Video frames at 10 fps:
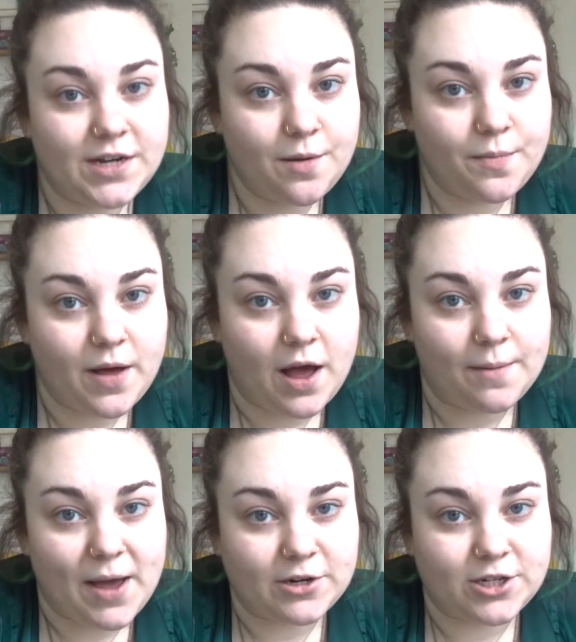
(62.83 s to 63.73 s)
up,
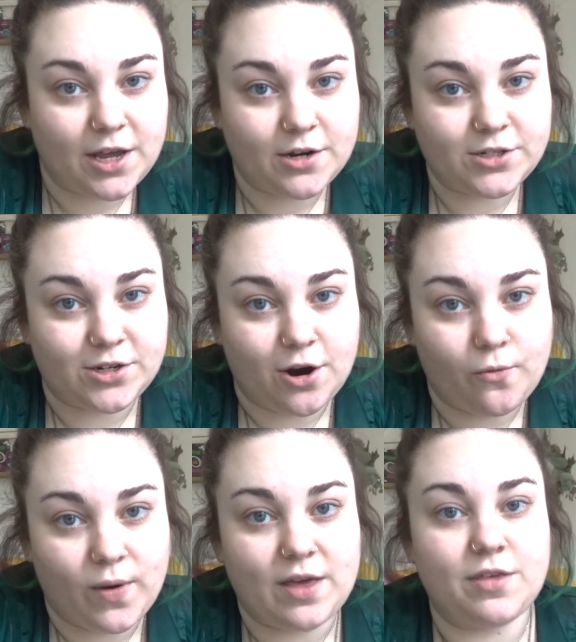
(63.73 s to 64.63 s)
I'm actually going to start
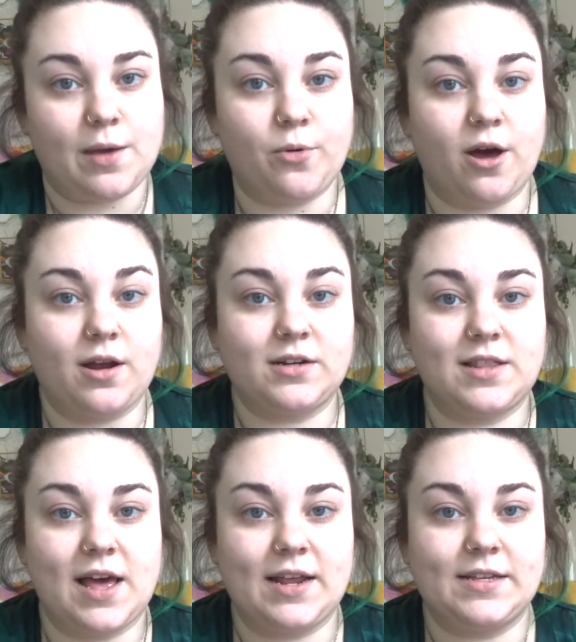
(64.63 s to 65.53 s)
with a product
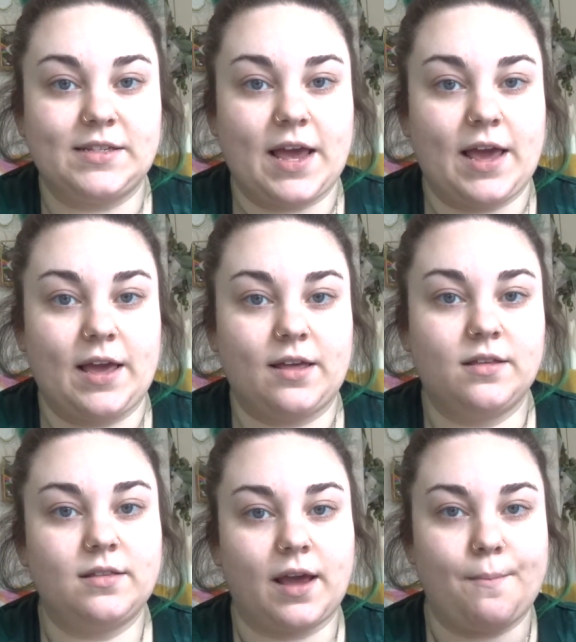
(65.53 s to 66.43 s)
that is
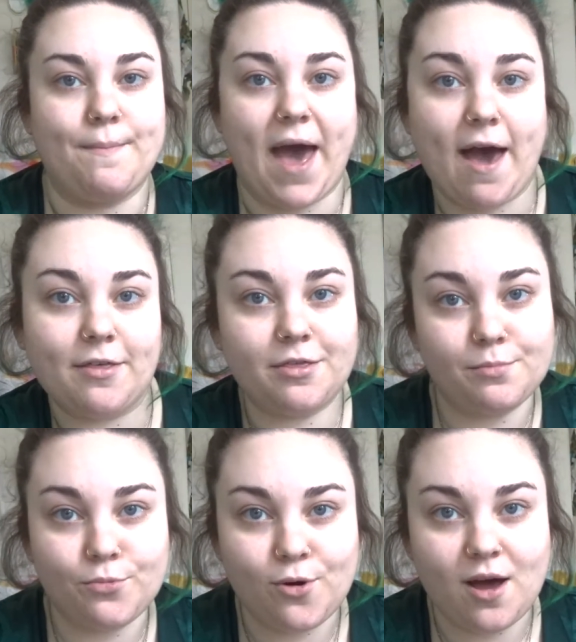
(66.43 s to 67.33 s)
like a bath
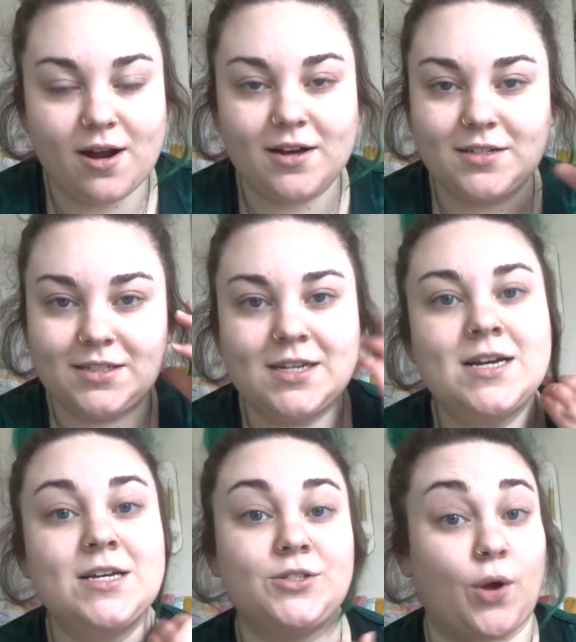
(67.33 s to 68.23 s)
product,
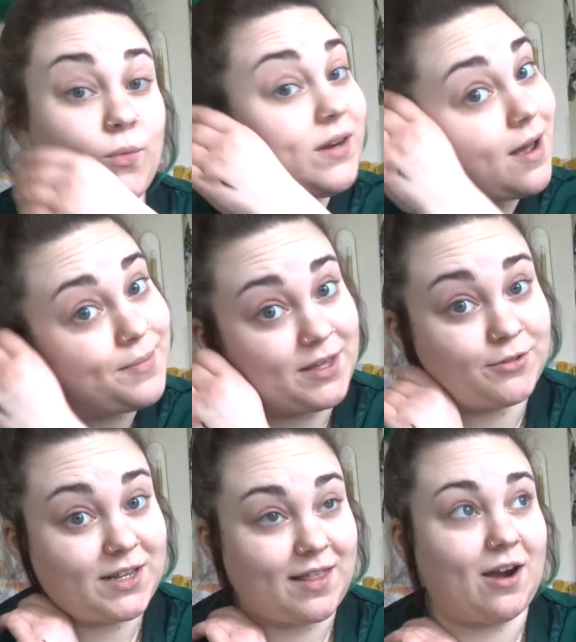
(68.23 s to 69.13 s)
so I will not be
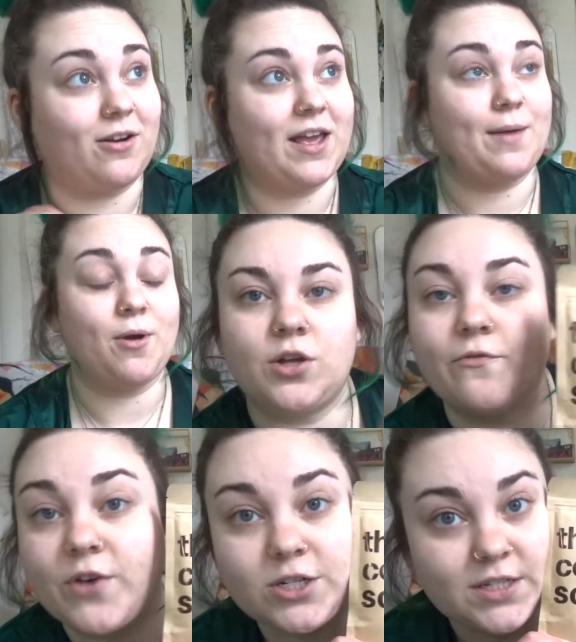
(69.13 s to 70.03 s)
using that on camera. So
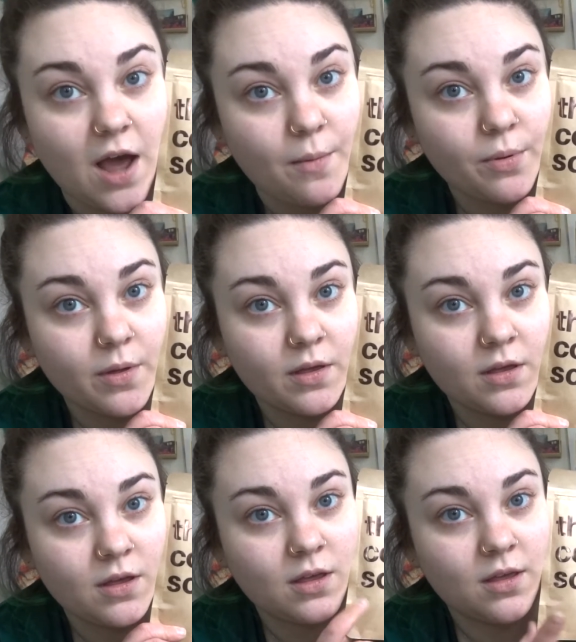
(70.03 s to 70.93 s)
first up,
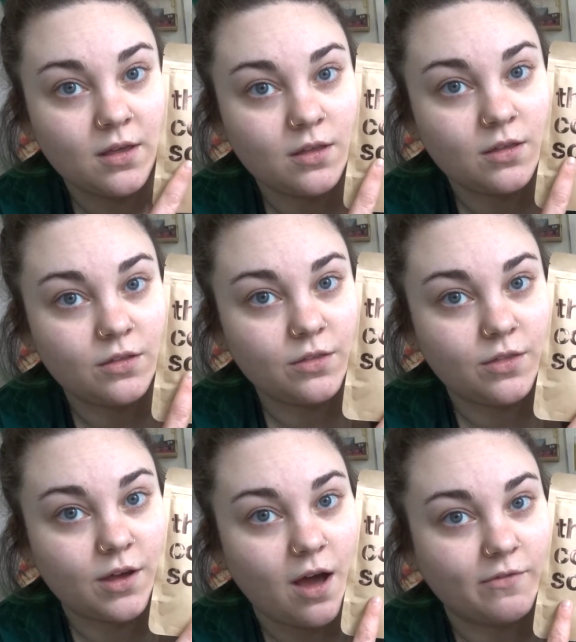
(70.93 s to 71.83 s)

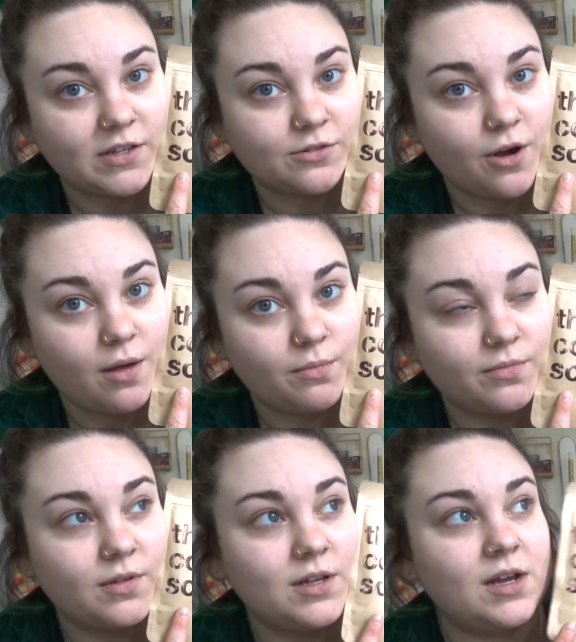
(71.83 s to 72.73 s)
the coffee scrub.
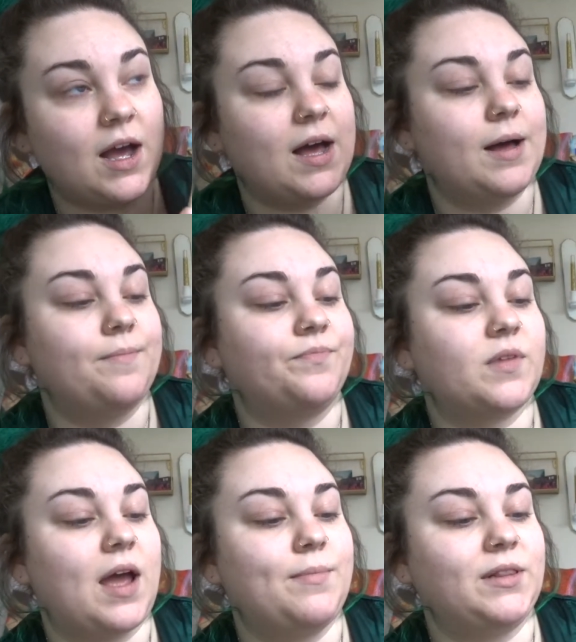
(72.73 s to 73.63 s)

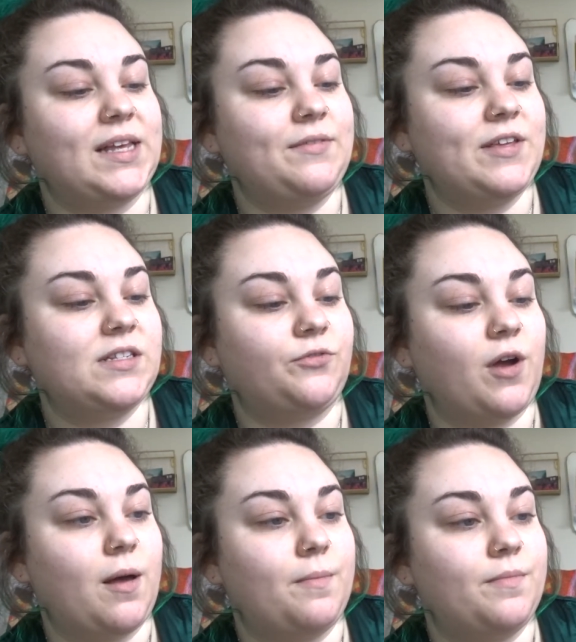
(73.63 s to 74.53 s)
I believe it's
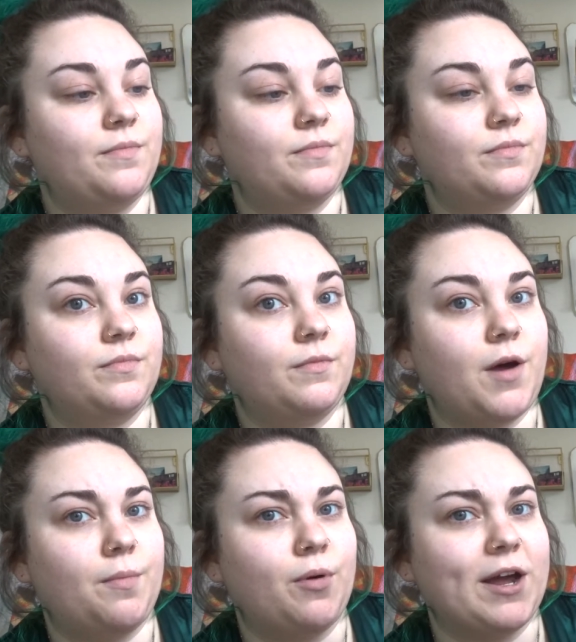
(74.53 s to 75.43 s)
from
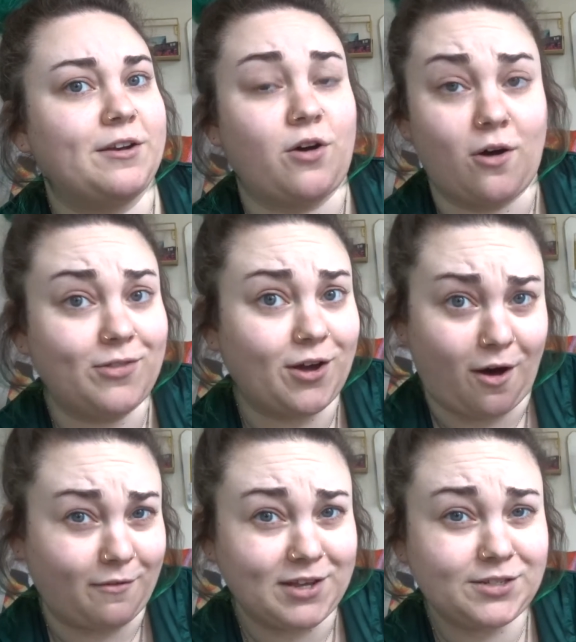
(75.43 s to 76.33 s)
a brand called the
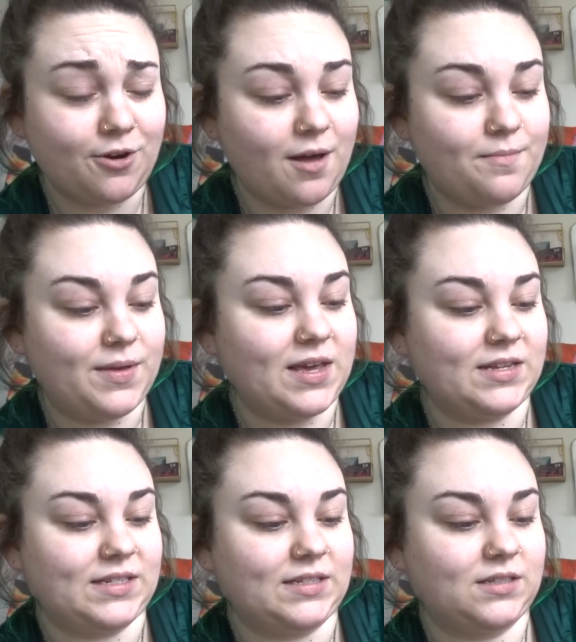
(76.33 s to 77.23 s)
Coffee Scrub
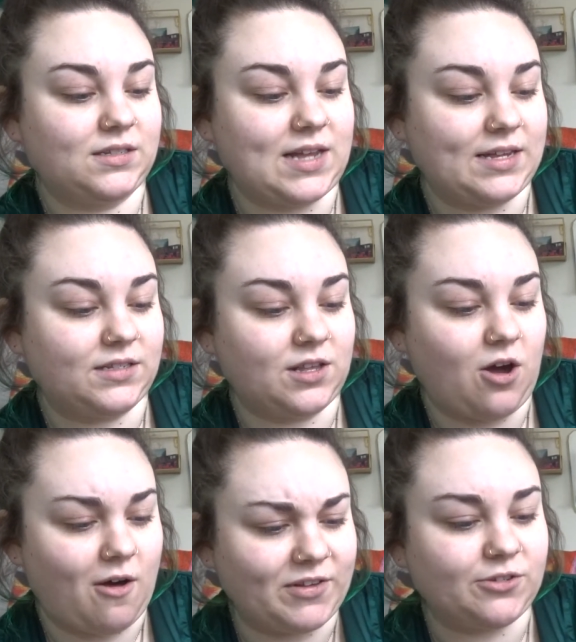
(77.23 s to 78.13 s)
because it says
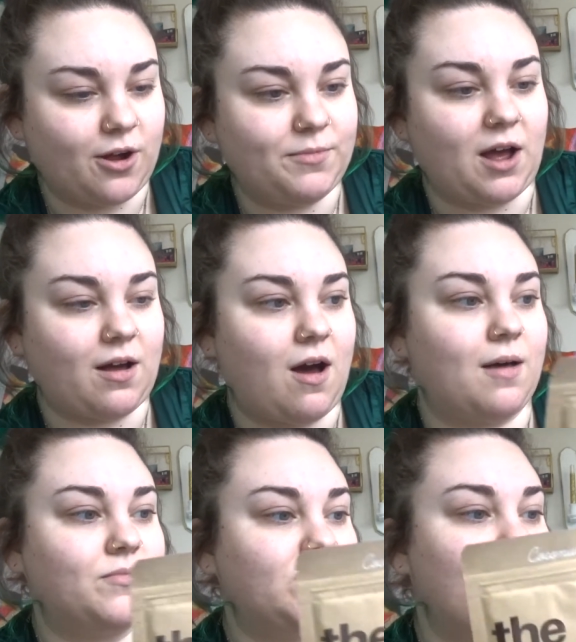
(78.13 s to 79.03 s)

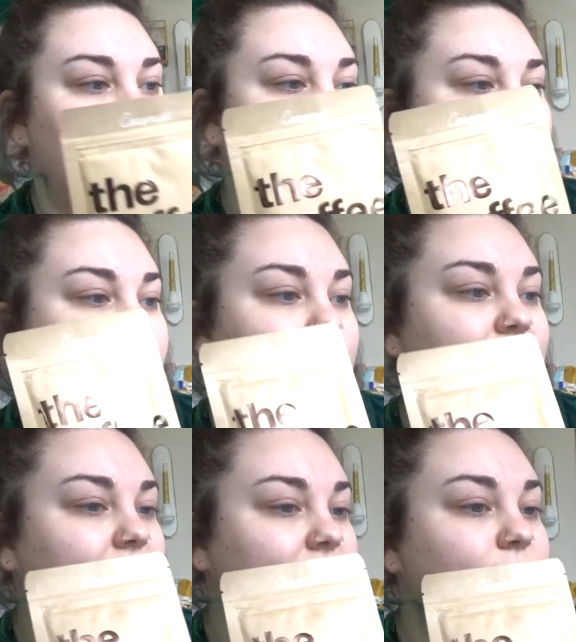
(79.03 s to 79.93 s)
thecoffeescrub.com, so I'm
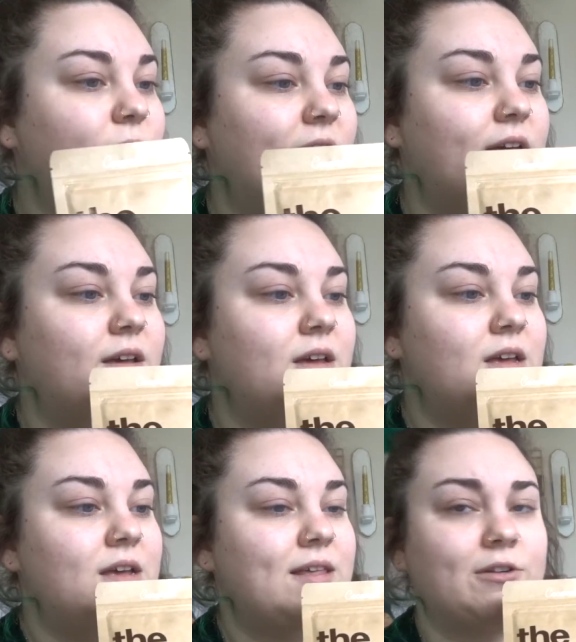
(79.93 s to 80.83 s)
assuming that's what
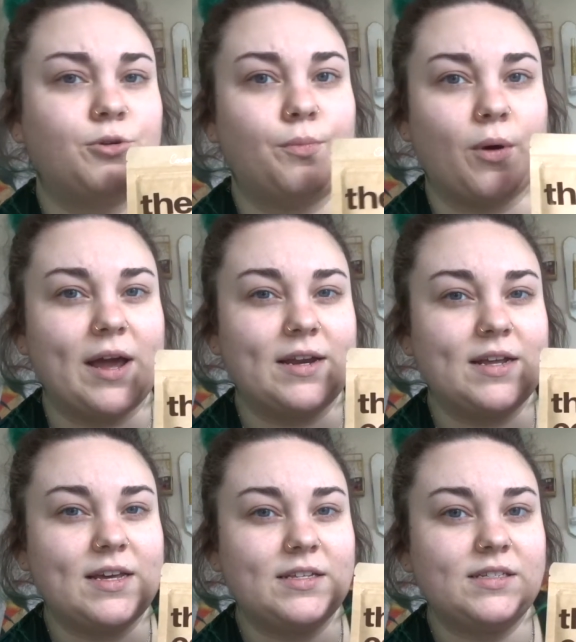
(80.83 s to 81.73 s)
the actual brand
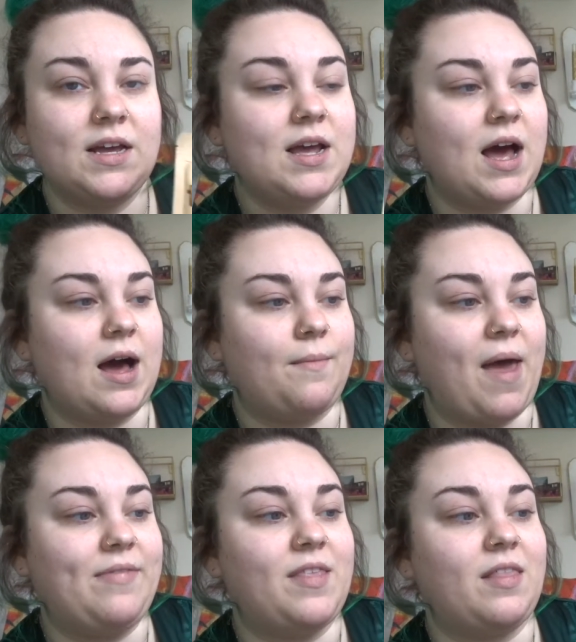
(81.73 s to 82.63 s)
is.
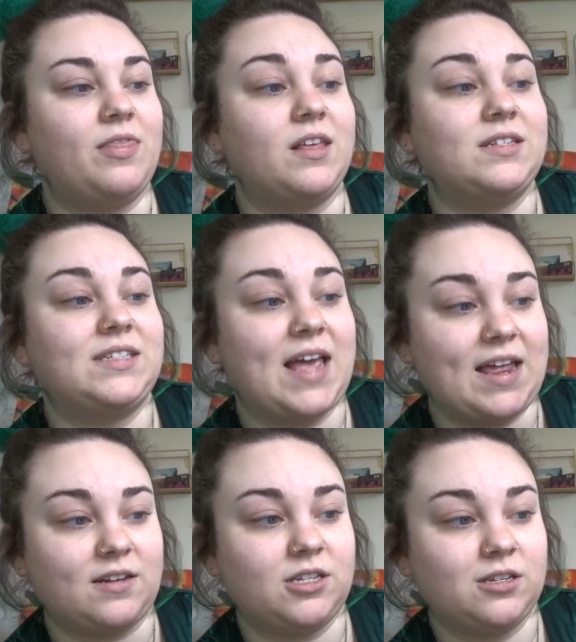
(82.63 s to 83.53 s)
And then the
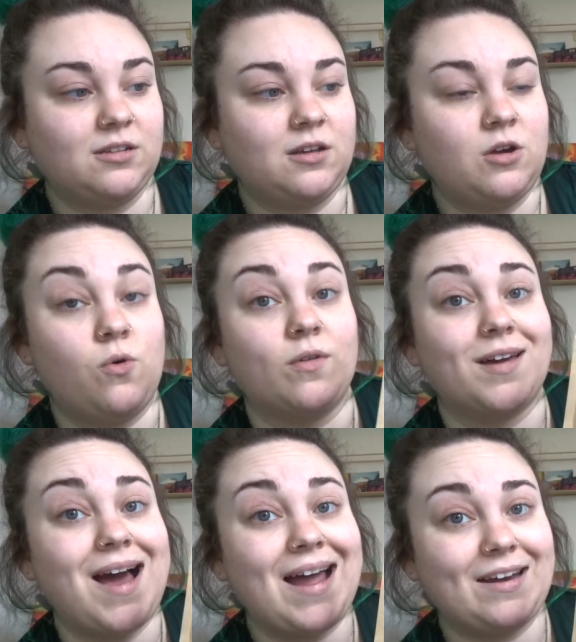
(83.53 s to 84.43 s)
scent or the
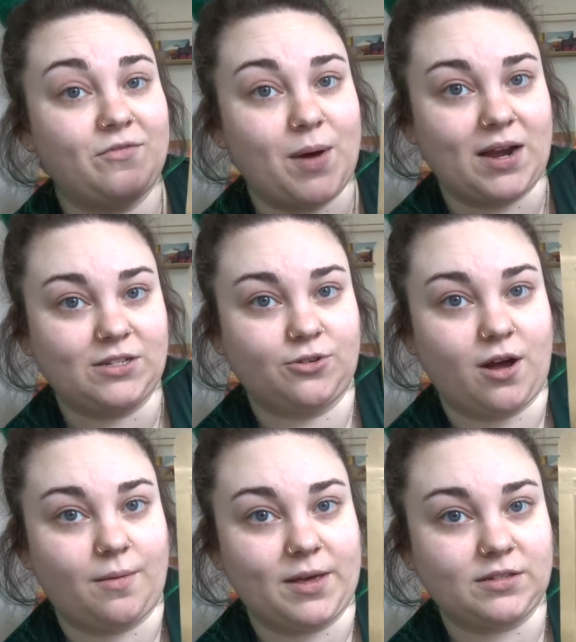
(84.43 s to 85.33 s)
kind of body
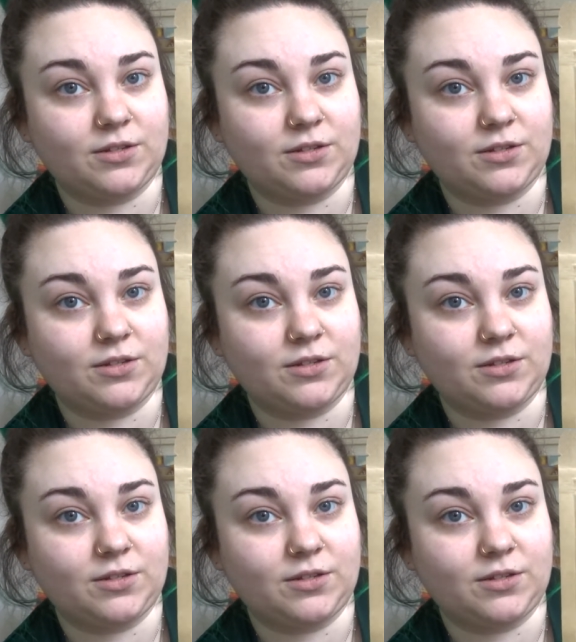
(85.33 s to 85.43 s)
scrub is